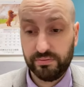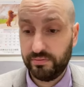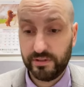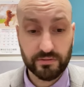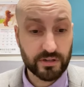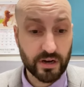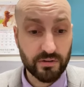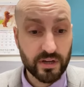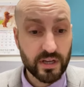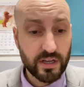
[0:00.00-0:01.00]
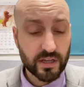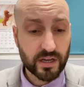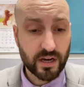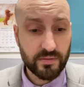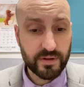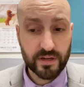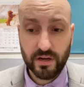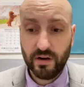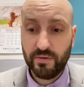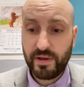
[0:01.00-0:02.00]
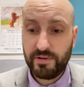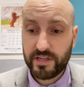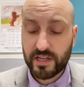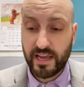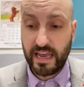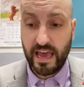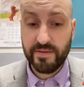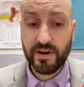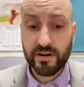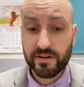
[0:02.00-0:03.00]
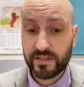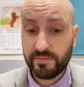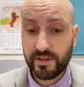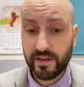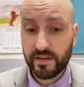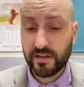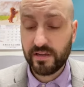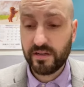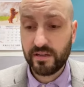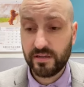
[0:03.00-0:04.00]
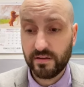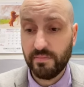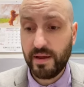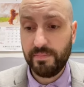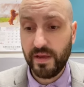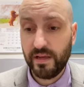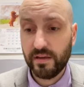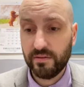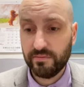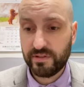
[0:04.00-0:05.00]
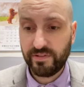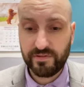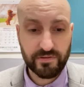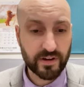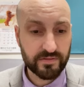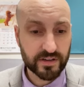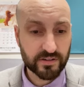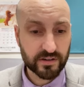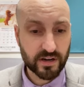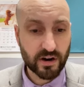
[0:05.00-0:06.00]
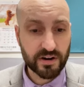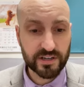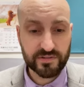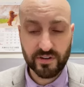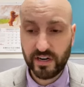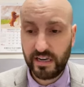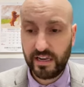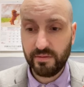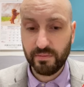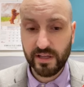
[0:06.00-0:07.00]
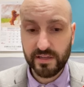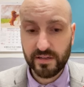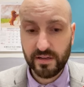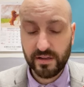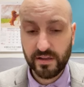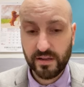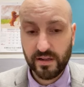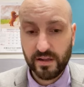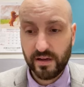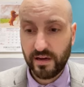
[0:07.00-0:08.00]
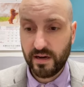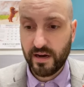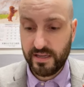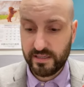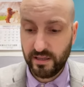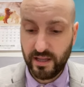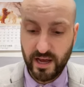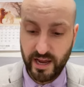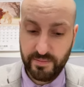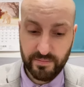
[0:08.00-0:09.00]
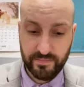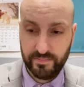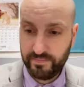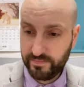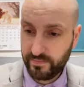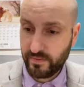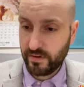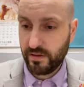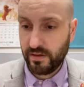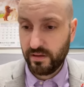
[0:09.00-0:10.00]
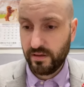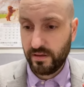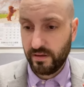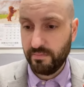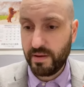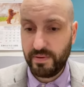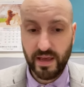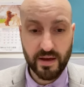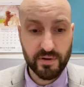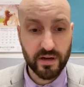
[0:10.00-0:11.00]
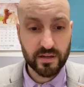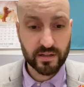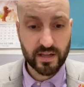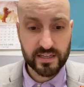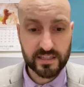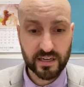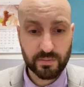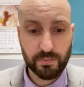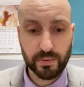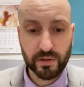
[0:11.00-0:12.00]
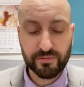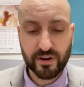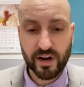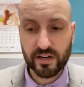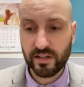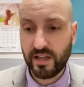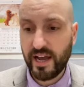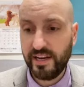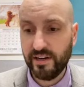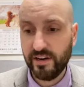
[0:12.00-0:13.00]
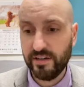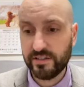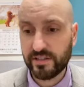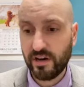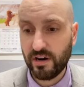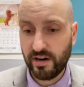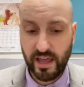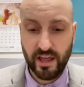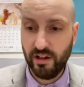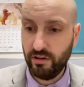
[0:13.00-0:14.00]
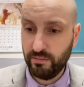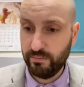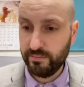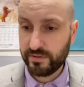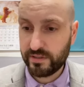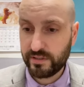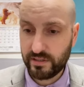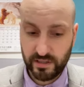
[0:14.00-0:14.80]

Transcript: Don't know. Common. Oh, maybe it's like Emma or something? It might be. What's 55 down? Garnish for a gimlet is a lime. It might be Emma. Classic boulevard liners are elms.